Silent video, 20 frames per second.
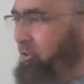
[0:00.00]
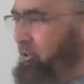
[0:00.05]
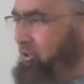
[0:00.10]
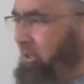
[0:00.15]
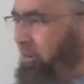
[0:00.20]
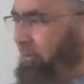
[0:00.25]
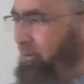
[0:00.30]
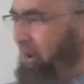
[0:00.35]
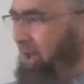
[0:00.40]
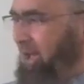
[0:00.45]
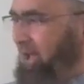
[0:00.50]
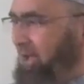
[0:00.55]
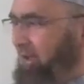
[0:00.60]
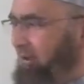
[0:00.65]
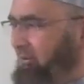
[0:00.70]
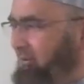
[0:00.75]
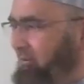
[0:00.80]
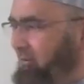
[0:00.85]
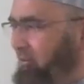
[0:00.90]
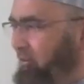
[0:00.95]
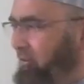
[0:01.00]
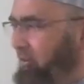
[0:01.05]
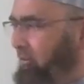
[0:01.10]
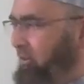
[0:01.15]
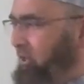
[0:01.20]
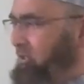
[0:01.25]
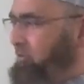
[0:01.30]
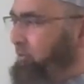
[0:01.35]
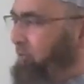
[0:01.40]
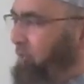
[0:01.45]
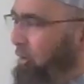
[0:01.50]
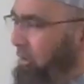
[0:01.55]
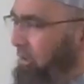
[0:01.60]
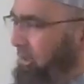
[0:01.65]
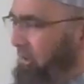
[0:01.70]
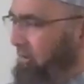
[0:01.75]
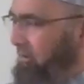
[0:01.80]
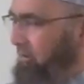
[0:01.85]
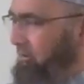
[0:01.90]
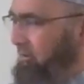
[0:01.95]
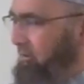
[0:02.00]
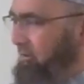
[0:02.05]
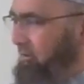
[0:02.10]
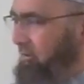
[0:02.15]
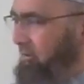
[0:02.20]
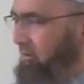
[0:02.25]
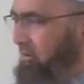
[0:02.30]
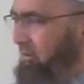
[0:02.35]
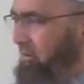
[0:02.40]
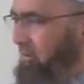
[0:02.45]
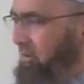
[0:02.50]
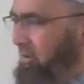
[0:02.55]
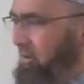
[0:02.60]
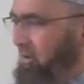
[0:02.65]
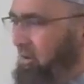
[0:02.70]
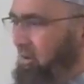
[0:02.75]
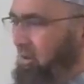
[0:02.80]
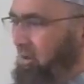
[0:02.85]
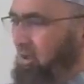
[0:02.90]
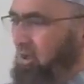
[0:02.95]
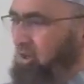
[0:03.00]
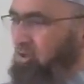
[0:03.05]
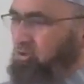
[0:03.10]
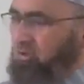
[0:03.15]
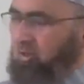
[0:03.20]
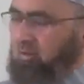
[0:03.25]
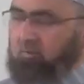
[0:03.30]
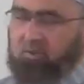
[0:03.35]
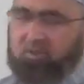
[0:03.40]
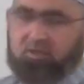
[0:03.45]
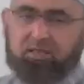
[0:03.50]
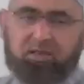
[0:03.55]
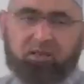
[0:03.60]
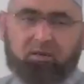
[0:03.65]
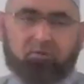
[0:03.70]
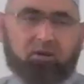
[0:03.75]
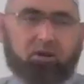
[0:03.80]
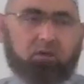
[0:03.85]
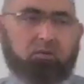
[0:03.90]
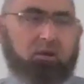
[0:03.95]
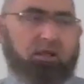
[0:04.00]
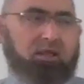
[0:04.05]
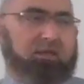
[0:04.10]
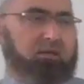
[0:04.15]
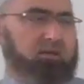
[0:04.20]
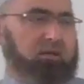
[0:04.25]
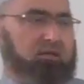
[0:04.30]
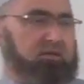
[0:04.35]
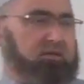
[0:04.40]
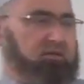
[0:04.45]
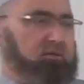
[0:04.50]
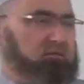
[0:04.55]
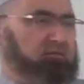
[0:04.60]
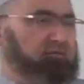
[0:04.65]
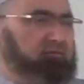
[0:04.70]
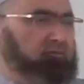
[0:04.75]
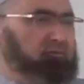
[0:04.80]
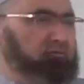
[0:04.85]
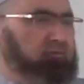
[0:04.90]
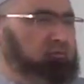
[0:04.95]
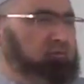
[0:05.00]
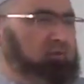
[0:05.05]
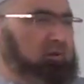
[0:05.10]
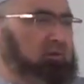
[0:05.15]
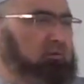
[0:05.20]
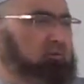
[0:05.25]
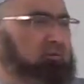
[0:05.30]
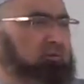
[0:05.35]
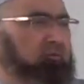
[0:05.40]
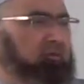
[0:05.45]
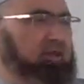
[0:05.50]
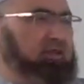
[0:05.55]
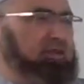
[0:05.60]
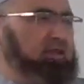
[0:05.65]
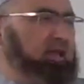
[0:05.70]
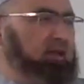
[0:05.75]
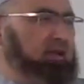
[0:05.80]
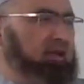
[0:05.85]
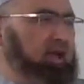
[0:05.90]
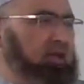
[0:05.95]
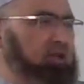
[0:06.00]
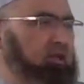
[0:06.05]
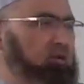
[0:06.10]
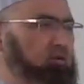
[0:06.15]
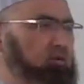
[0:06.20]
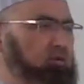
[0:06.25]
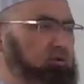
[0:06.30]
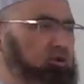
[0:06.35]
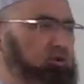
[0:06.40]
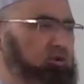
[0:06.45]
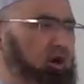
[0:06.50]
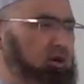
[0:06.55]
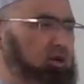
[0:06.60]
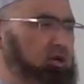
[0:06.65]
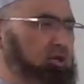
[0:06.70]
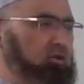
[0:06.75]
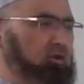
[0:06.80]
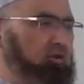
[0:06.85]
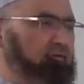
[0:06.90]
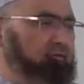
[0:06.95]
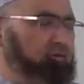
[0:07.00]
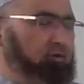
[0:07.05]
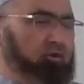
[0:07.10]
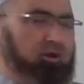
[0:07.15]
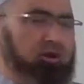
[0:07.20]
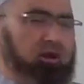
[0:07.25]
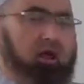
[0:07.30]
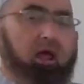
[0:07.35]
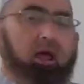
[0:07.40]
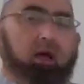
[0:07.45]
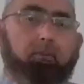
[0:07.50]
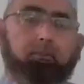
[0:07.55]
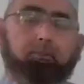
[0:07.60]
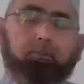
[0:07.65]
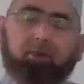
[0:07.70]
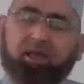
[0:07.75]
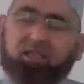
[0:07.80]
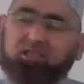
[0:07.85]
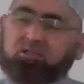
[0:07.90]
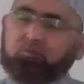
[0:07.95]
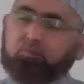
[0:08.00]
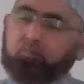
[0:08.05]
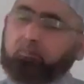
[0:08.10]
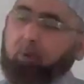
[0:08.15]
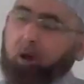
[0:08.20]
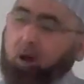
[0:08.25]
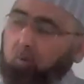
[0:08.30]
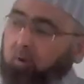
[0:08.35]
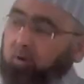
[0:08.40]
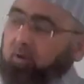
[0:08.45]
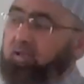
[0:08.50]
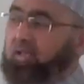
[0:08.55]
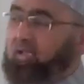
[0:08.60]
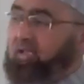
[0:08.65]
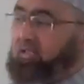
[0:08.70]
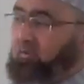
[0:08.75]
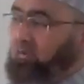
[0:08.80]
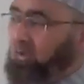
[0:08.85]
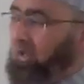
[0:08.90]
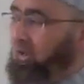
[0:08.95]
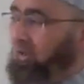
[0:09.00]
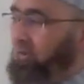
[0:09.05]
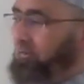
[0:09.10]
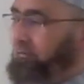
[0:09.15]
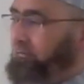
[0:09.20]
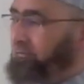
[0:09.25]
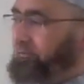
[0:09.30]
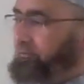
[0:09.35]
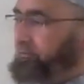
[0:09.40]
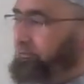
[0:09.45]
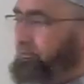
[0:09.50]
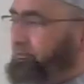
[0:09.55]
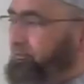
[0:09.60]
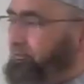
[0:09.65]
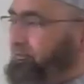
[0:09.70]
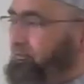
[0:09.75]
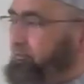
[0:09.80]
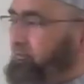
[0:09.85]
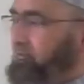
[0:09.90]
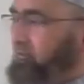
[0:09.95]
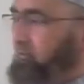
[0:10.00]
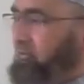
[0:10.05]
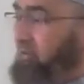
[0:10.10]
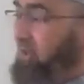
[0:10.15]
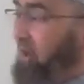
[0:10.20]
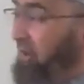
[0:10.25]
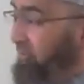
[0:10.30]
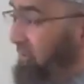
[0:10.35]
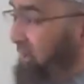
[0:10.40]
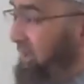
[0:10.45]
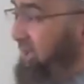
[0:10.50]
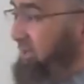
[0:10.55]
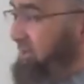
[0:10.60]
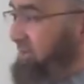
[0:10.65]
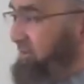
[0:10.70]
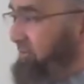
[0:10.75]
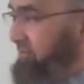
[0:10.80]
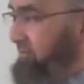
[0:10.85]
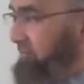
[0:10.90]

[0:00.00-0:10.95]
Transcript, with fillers: supply was broken. So in Medina Munawwara, they were facing acute shortage of food, plus poverty as well. Tough days.